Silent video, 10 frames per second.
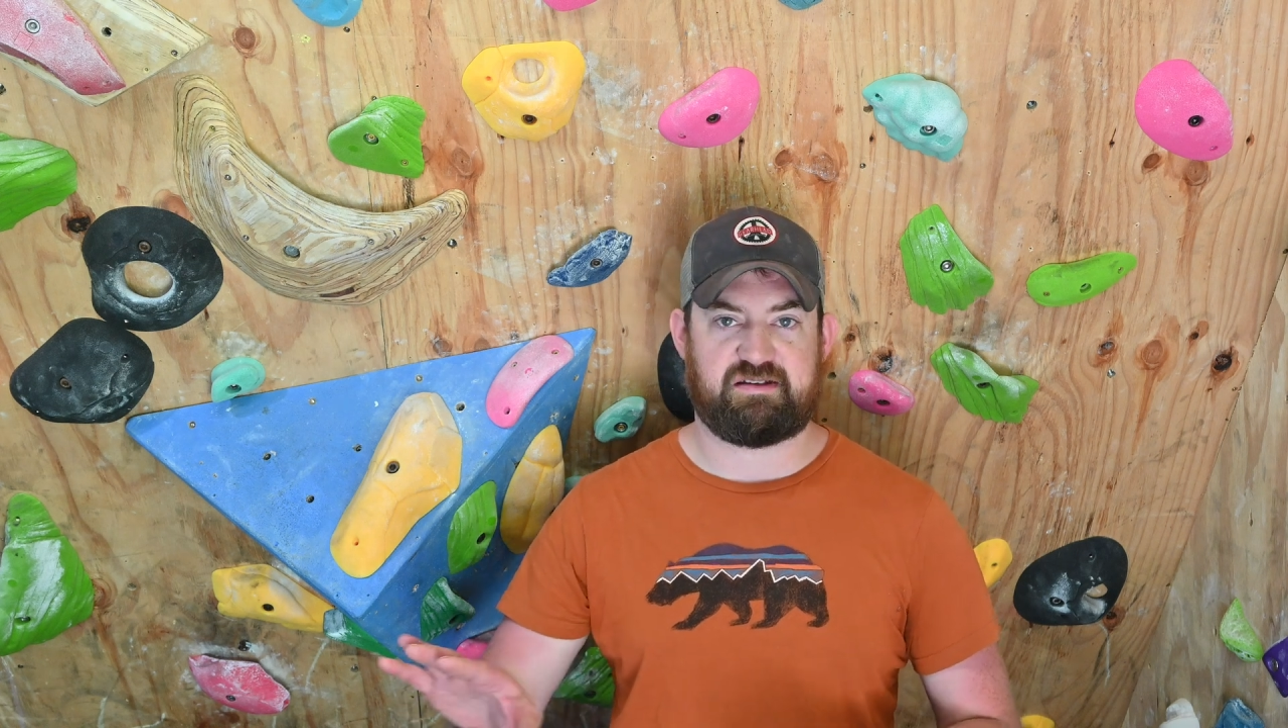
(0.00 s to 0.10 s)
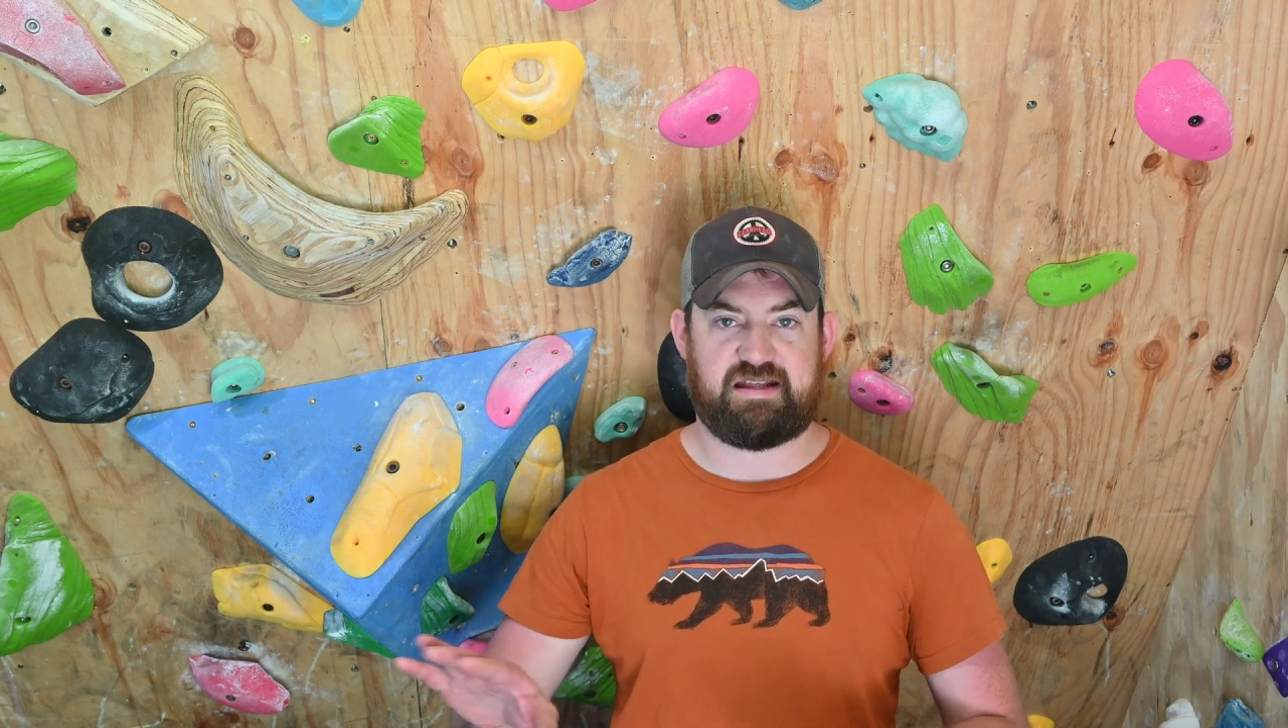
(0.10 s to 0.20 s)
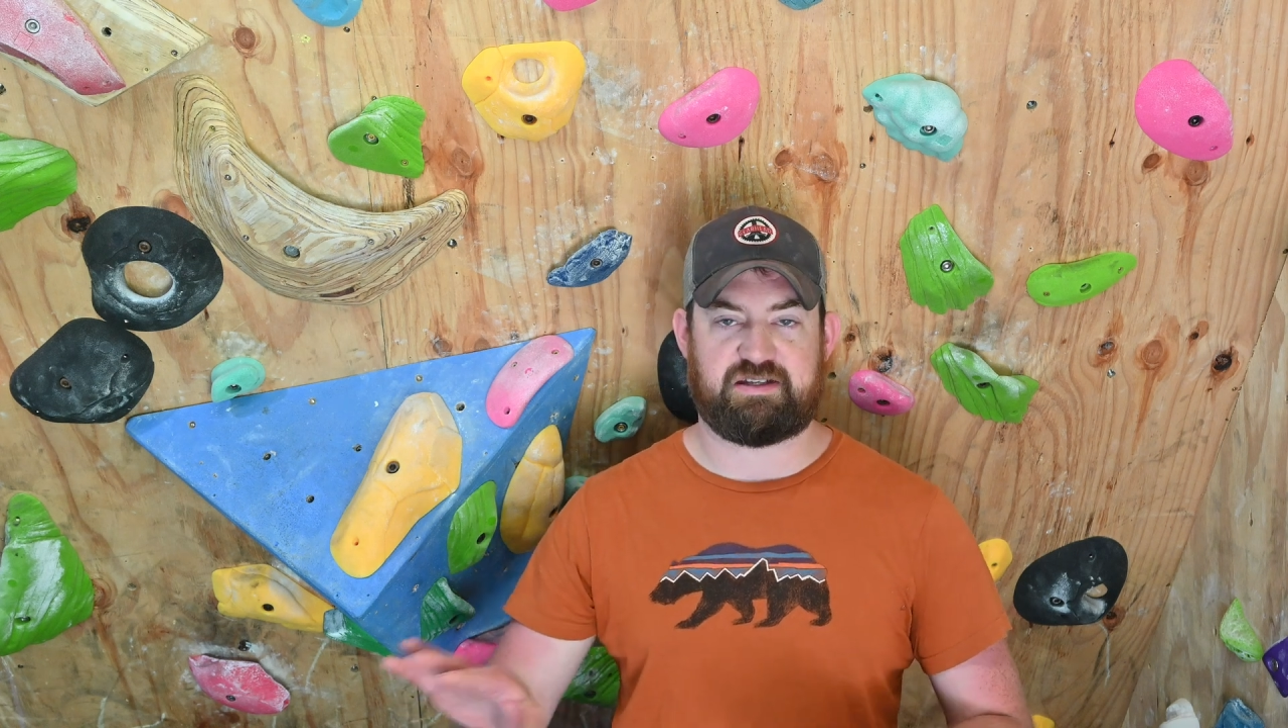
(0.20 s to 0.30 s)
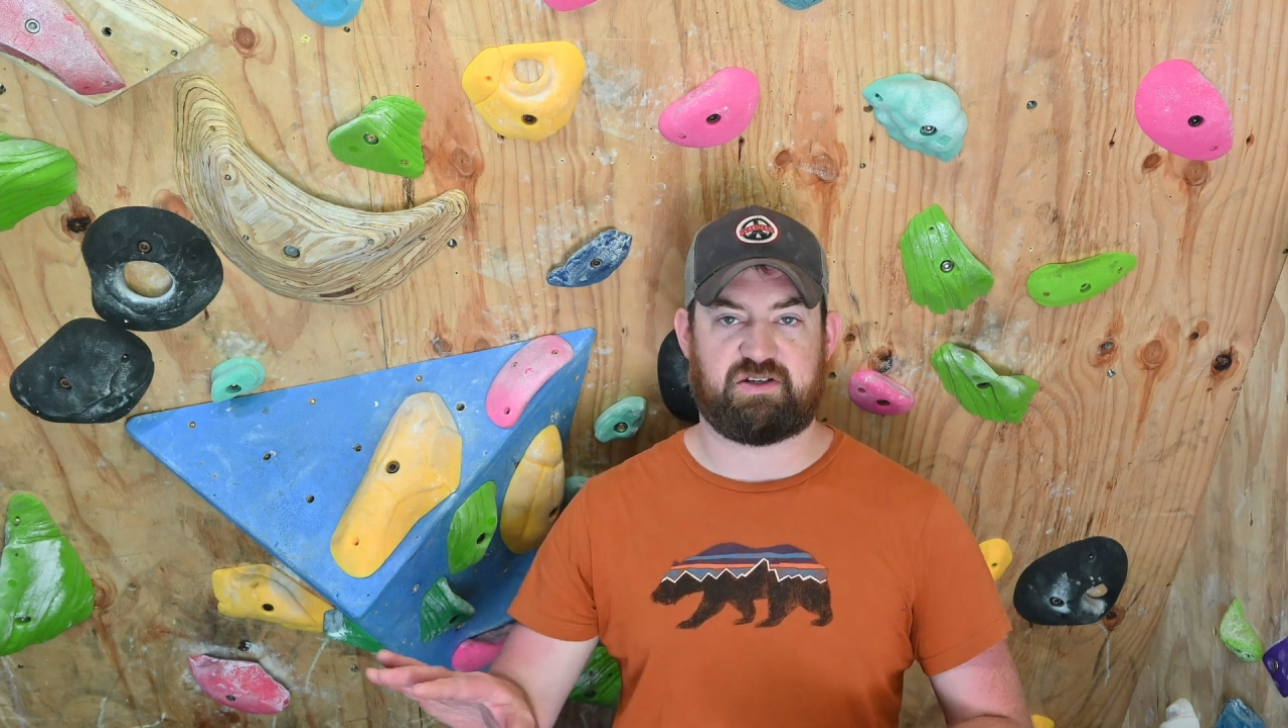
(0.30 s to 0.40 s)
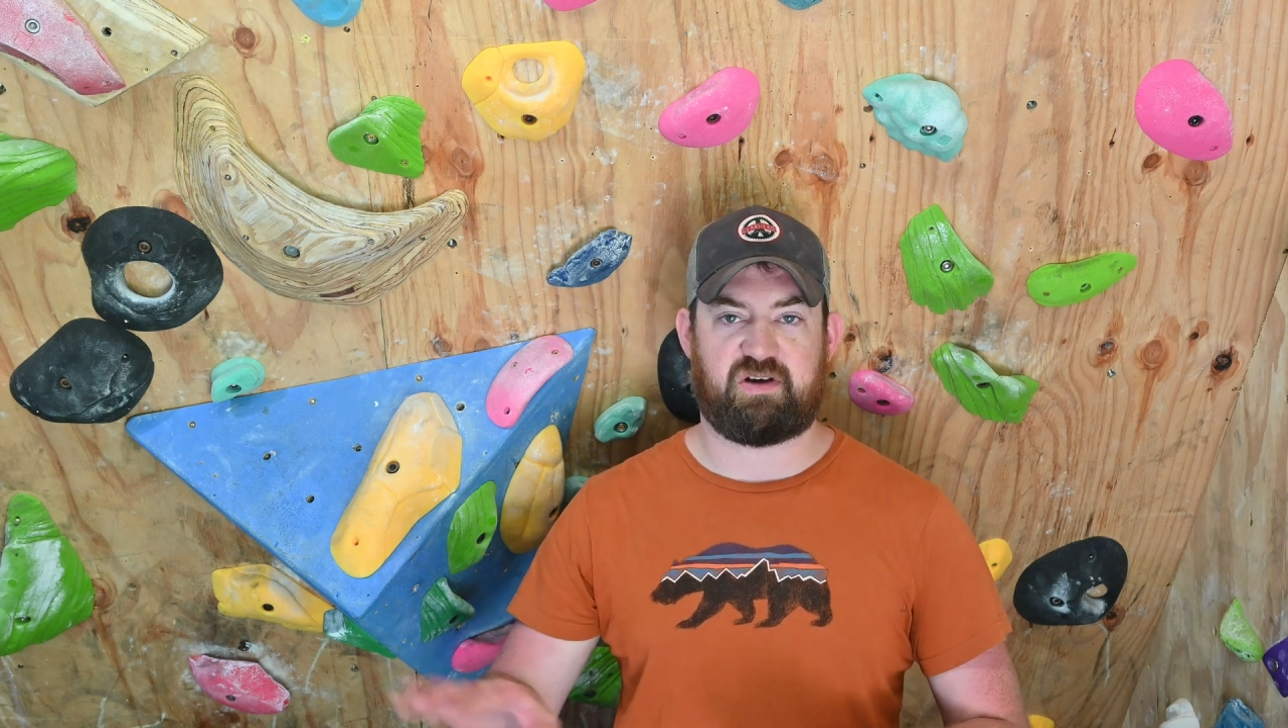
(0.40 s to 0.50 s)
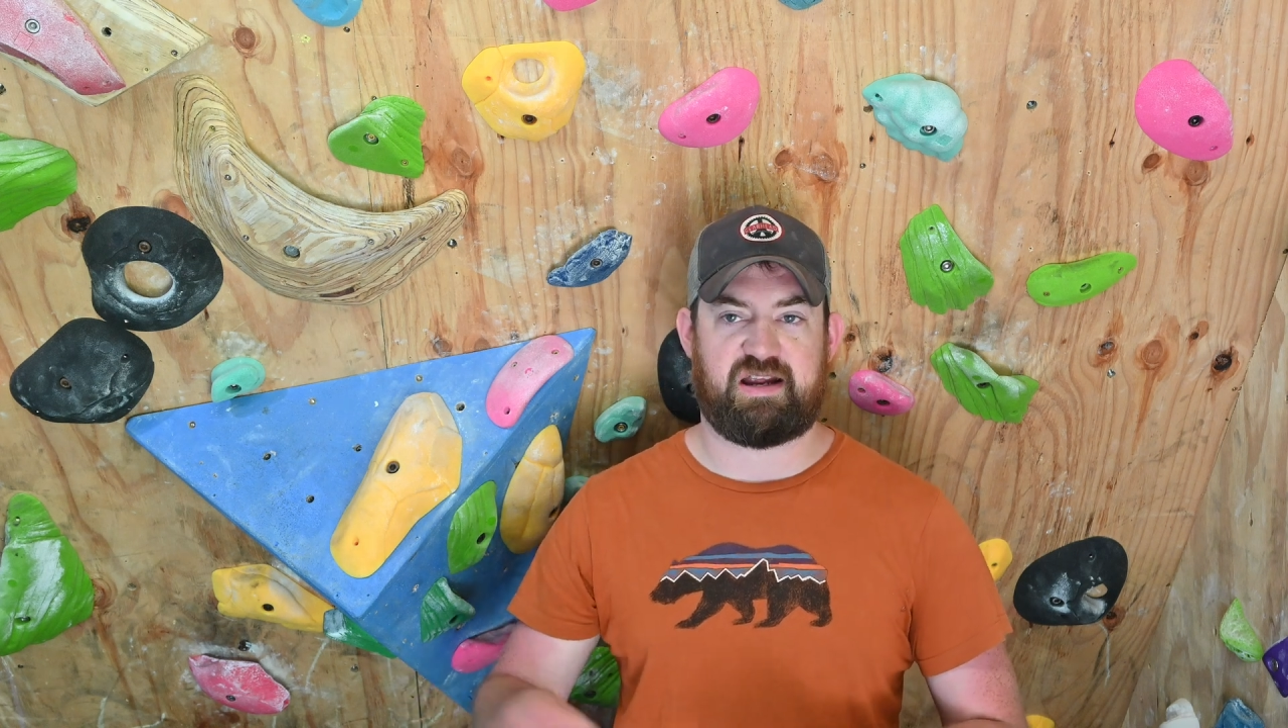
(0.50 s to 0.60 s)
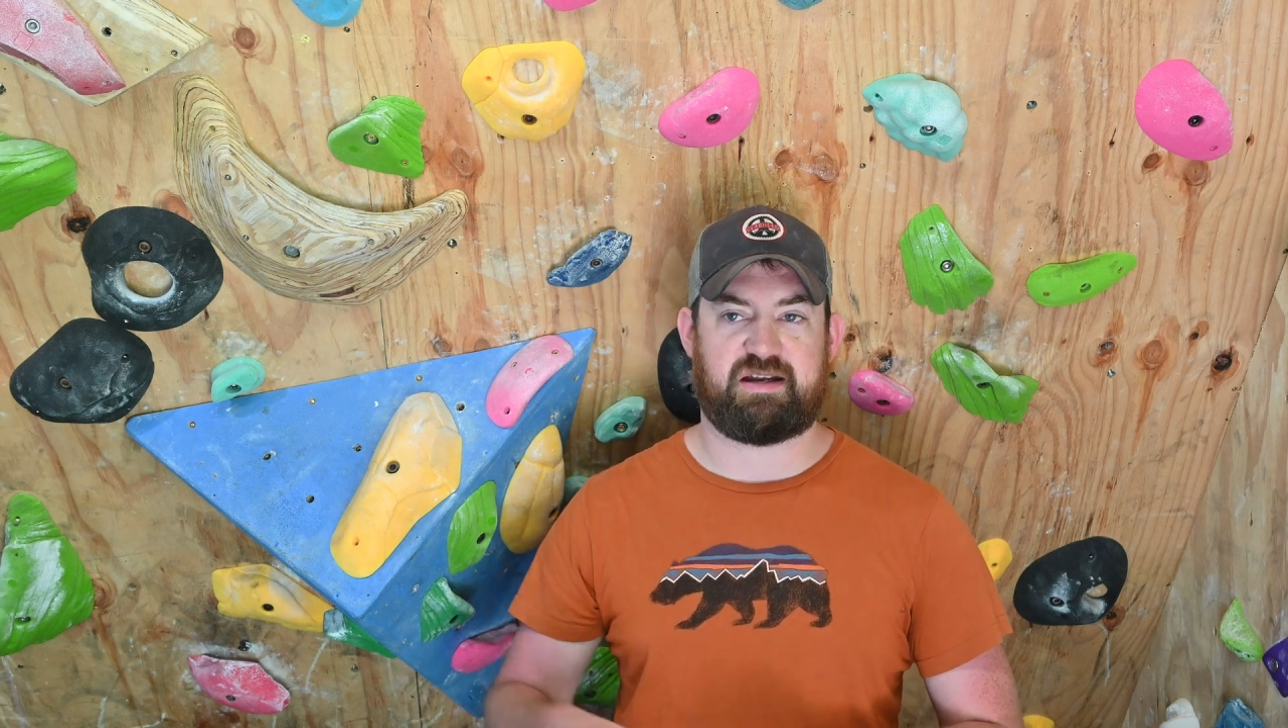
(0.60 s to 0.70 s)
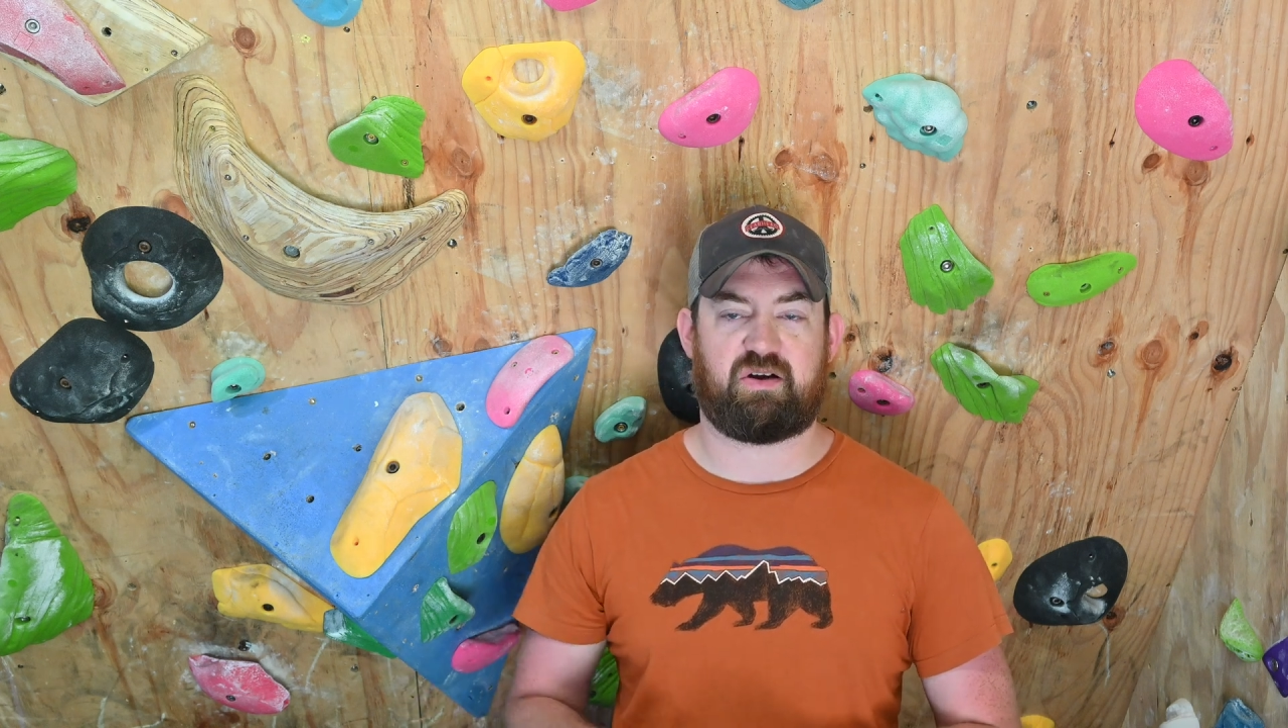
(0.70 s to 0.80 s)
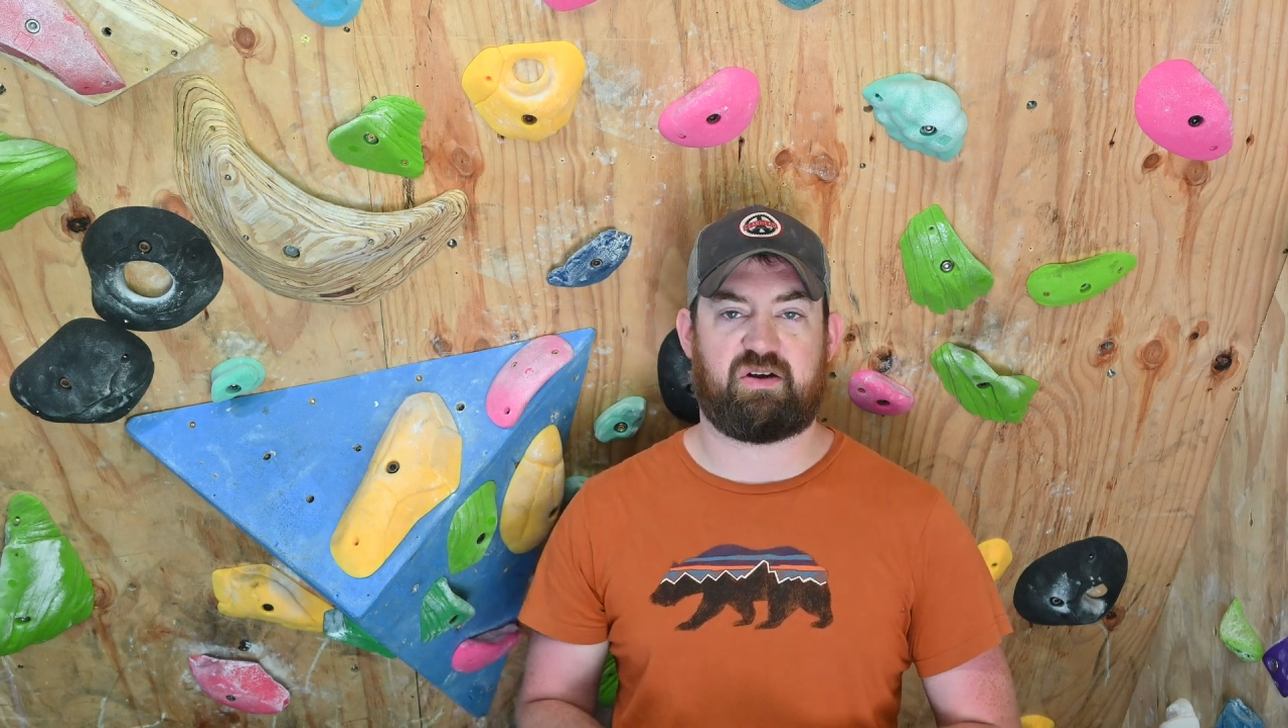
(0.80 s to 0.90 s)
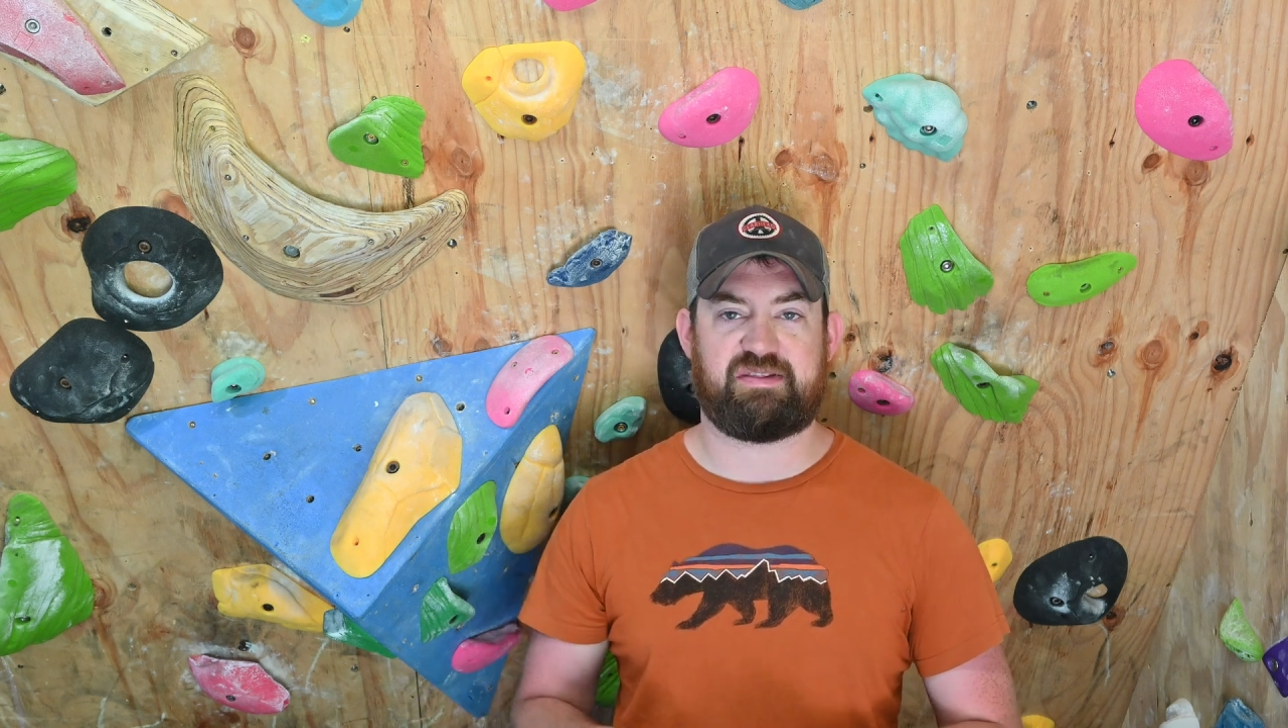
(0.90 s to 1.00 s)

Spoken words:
degrade or